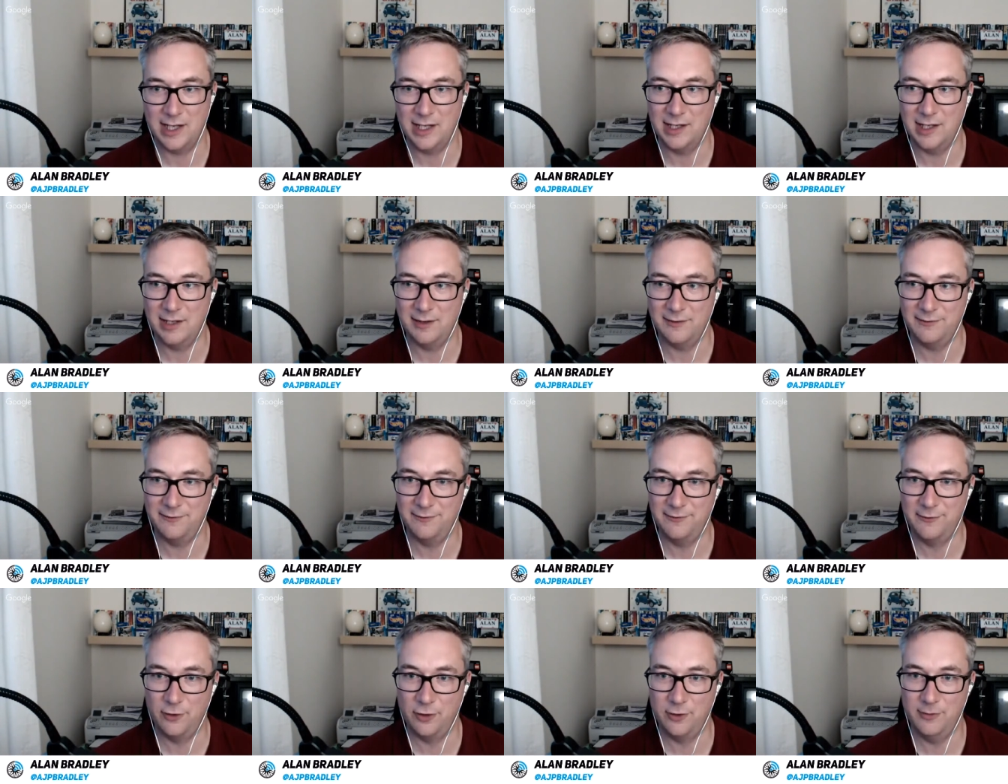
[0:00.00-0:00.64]

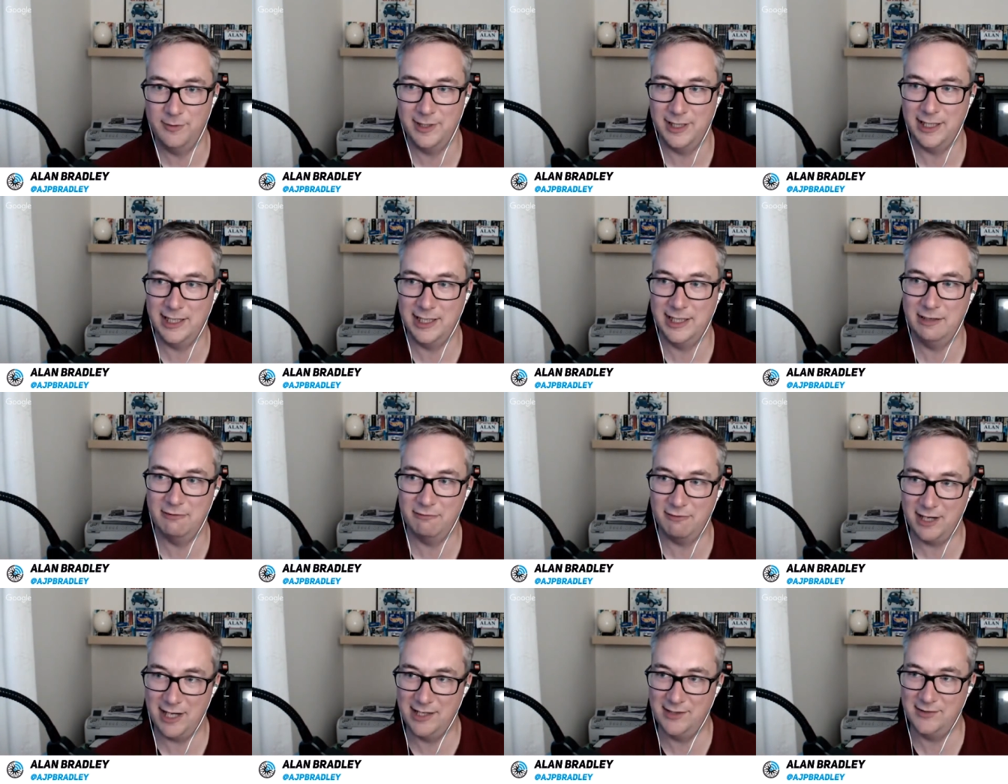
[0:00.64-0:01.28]
Formula E
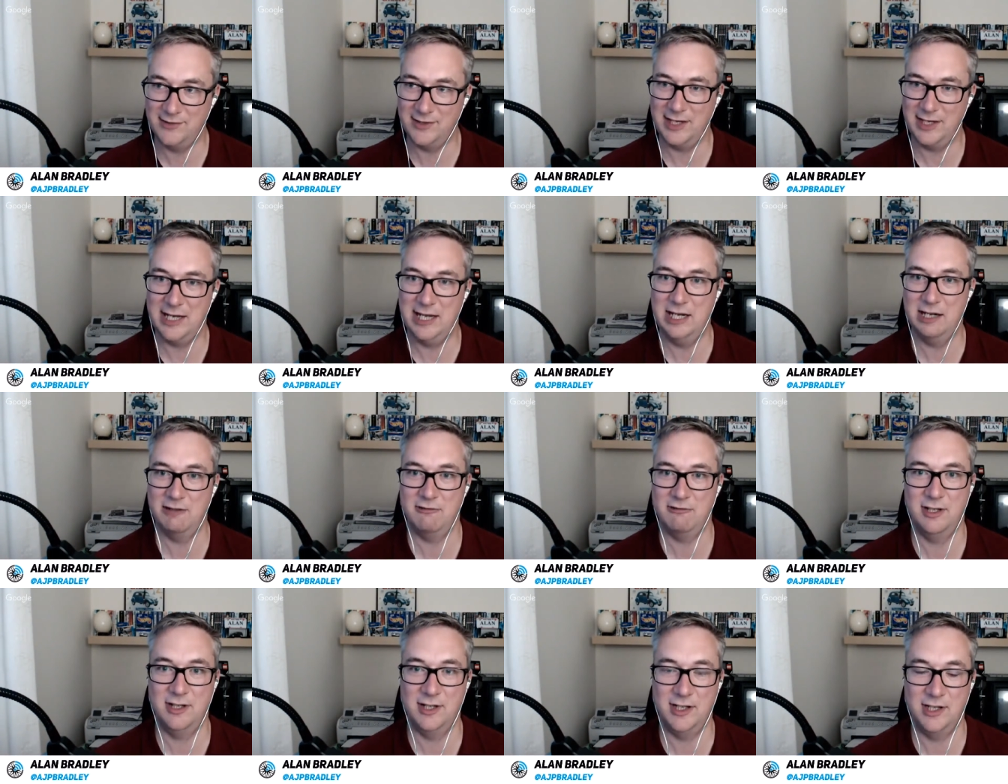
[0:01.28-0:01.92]
race
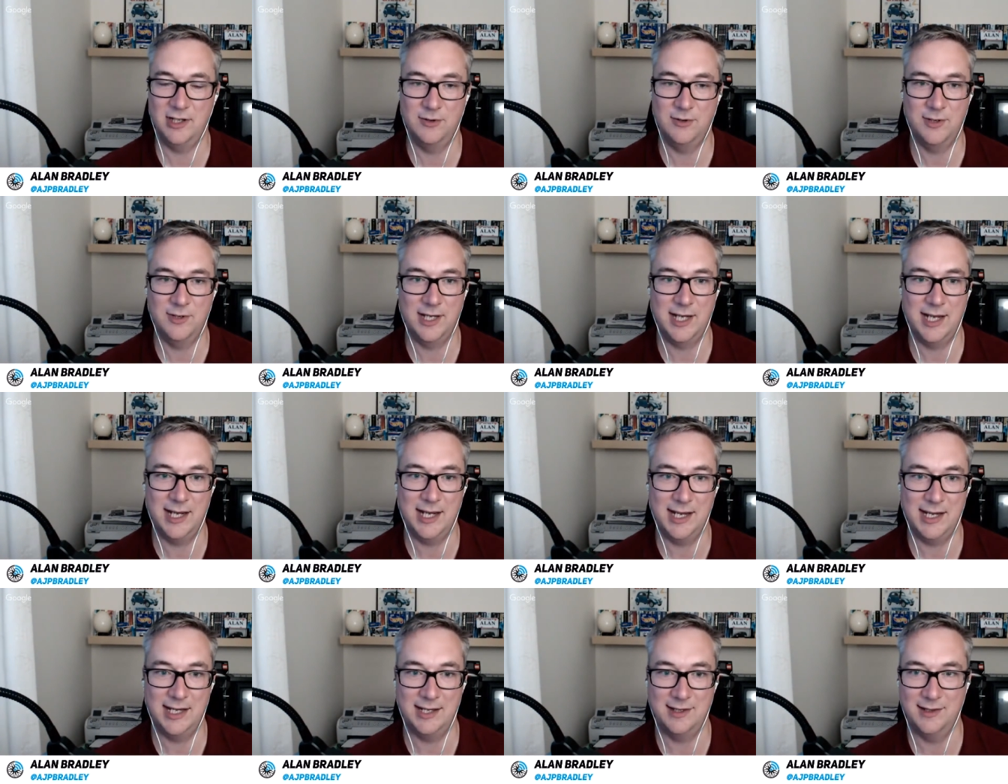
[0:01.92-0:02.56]
here in the
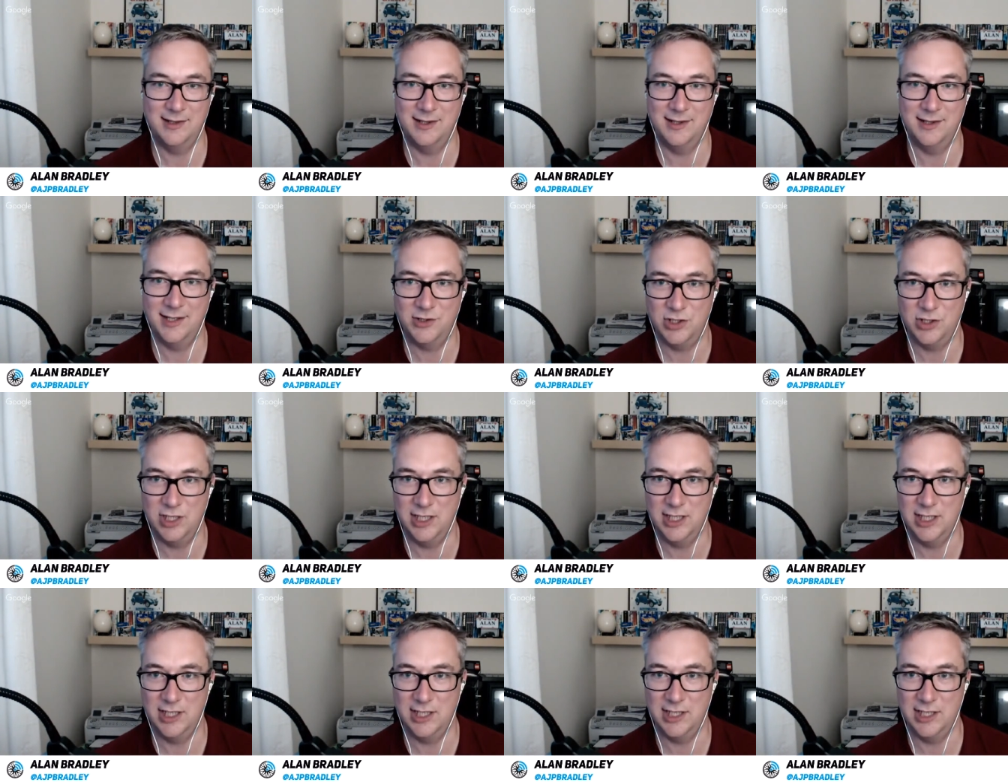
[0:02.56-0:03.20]
UK this
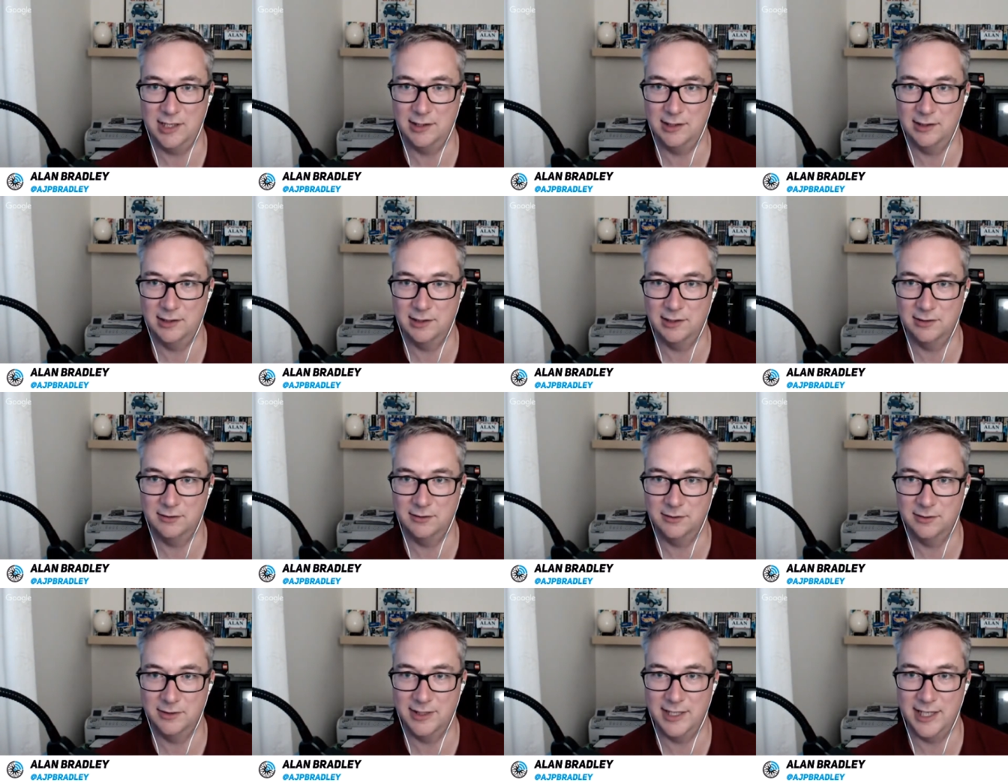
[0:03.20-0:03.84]
year,
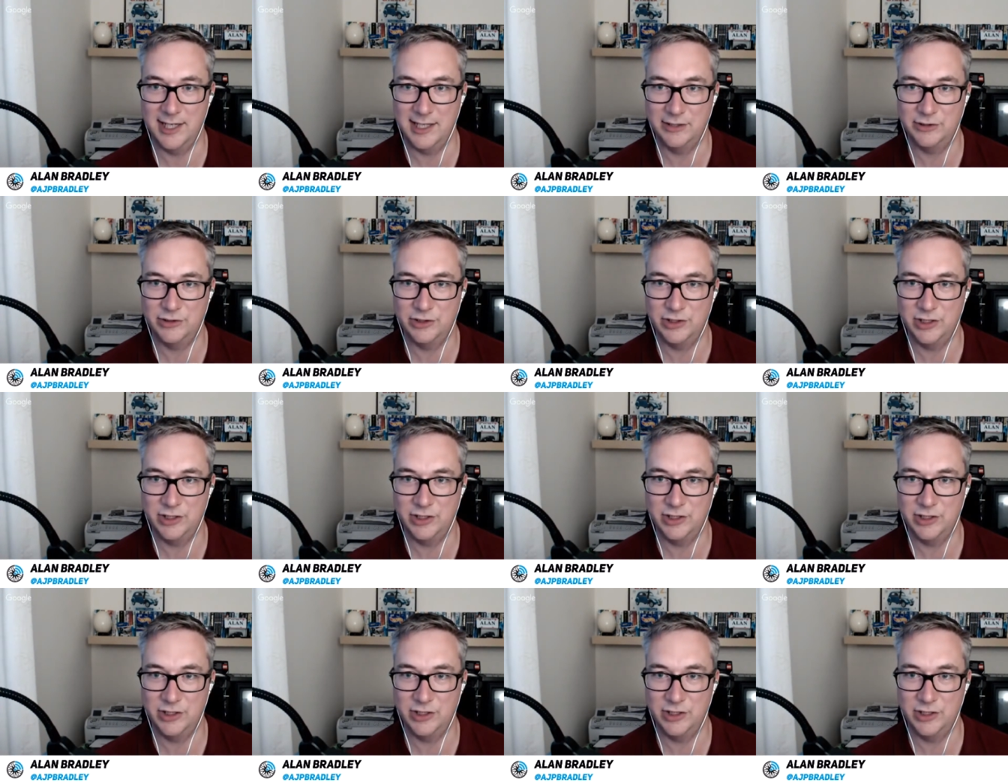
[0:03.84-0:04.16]
next